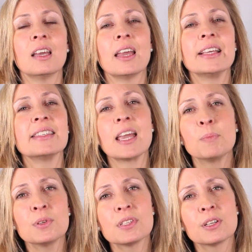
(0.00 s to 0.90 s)

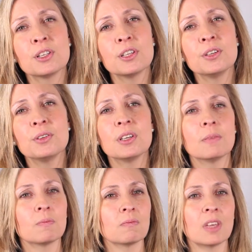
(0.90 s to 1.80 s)
Examples include
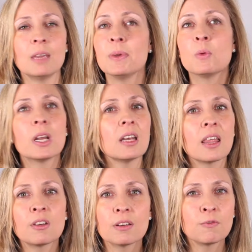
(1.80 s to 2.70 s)
keeping one
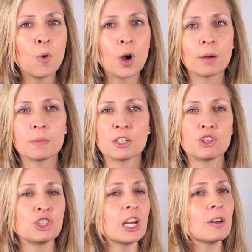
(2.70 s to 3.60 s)
another informed,
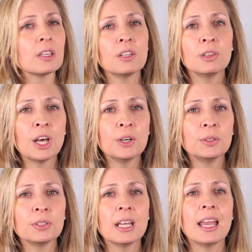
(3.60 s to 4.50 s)
sharing the
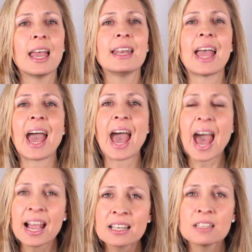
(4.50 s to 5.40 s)
load, and
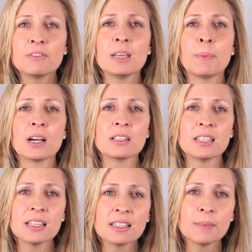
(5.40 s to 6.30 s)
actively
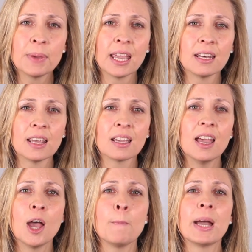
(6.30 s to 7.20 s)
participating
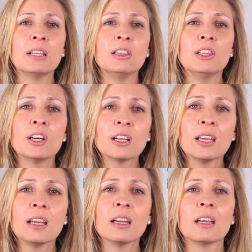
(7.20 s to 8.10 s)
by
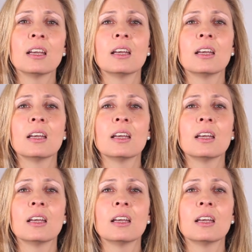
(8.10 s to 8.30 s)
looking